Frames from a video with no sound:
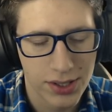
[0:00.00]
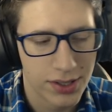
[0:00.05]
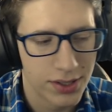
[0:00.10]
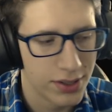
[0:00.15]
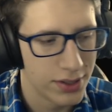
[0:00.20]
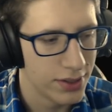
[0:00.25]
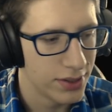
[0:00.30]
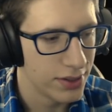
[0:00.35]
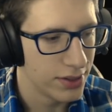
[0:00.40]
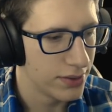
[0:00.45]

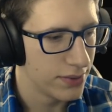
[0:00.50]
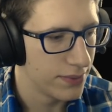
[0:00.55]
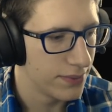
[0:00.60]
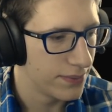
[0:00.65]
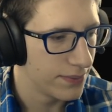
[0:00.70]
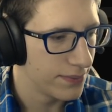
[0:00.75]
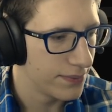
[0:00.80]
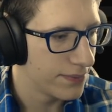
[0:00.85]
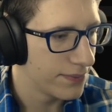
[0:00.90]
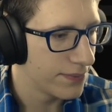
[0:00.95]

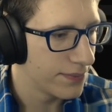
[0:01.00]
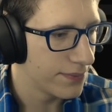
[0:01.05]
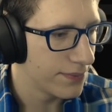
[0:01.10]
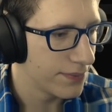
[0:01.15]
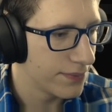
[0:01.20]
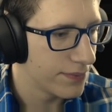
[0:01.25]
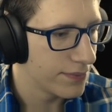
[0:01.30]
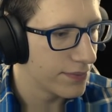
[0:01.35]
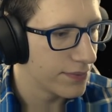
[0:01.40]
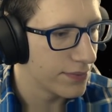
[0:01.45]

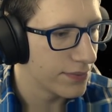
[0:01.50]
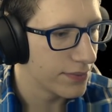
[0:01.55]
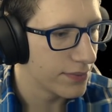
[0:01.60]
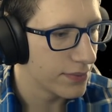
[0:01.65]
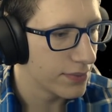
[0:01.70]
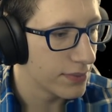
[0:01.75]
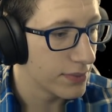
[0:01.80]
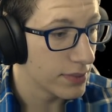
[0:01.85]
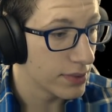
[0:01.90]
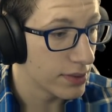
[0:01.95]

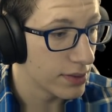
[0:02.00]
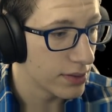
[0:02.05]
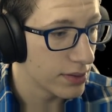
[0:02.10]
No one is speaking in this clip.